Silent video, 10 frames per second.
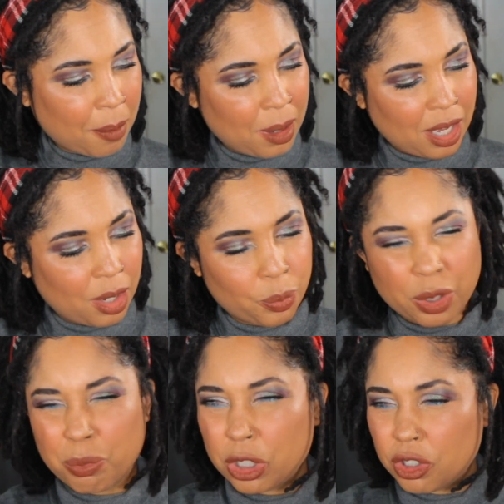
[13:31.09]
But
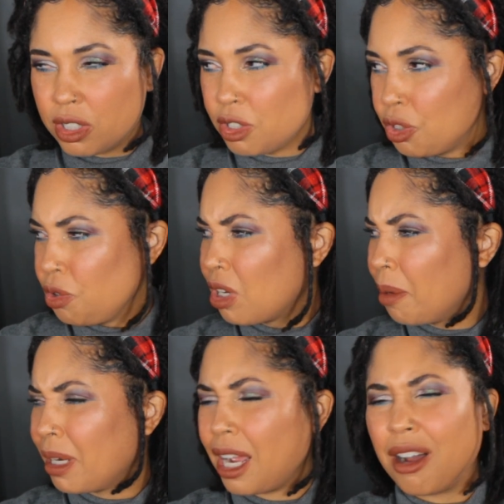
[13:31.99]
with Bridgerton two
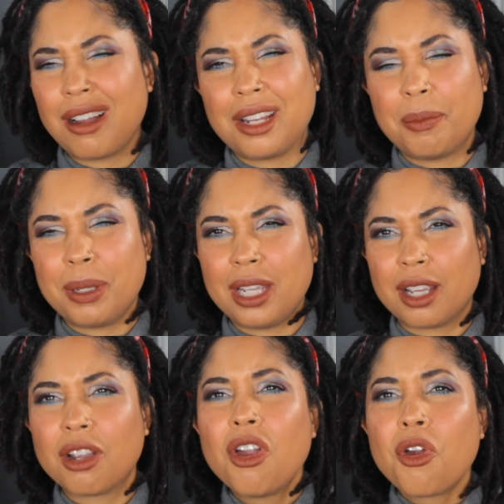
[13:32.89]
coming out and it
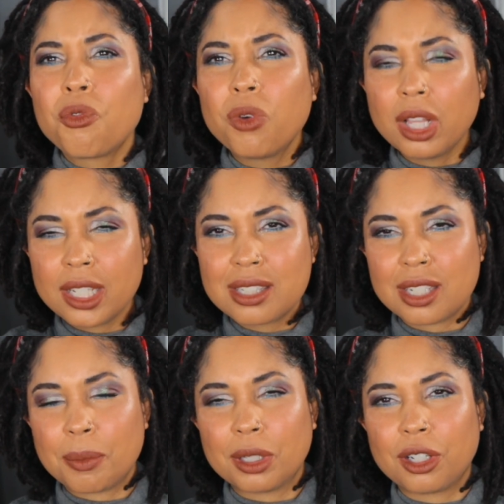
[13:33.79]
being really
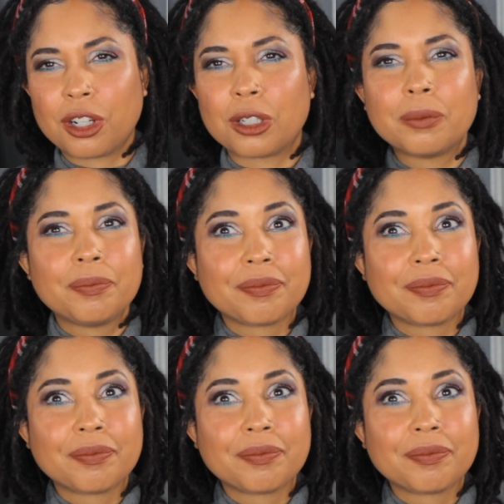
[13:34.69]
similar,